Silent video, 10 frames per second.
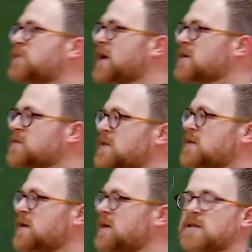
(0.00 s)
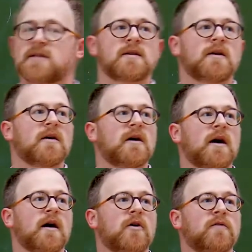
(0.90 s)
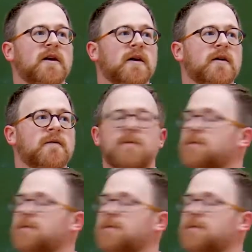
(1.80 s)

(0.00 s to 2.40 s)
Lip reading: plasmas, it's over here.